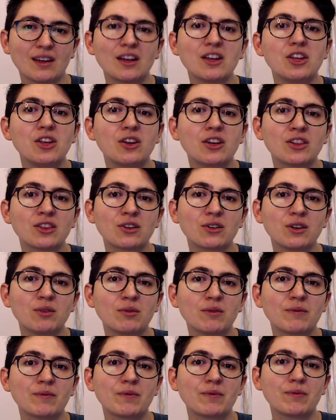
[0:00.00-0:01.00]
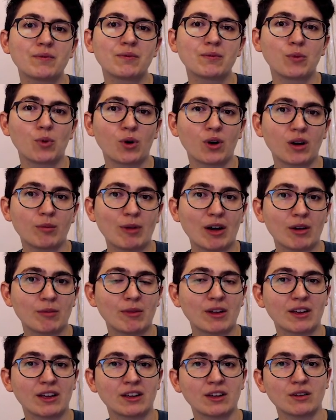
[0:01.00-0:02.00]
You can learn more about
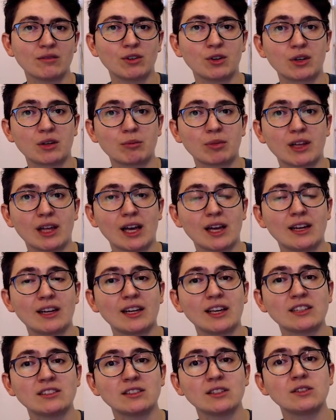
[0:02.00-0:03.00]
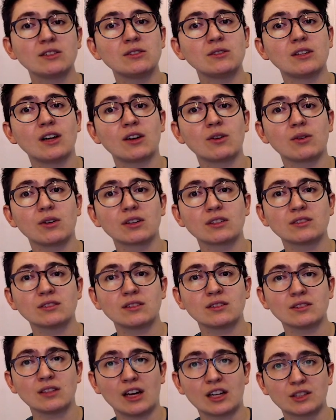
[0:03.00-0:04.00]
making your voting plan at
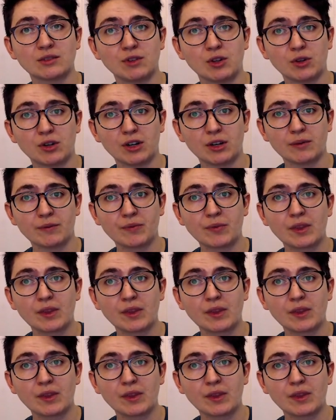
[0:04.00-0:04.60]
aclu.org/voter.